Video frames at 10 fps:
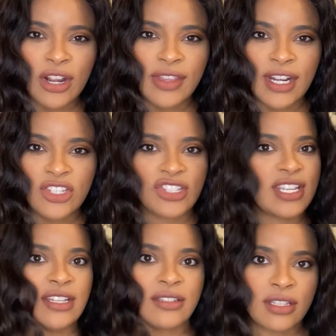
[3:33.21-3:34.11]
and then it just
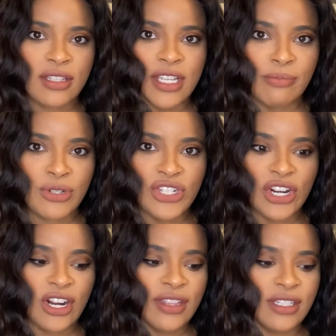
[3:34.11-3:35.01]
heats to the
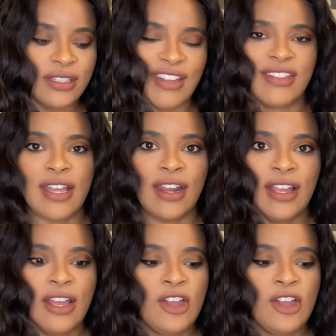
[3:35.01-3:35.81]
temperature, and then that's it.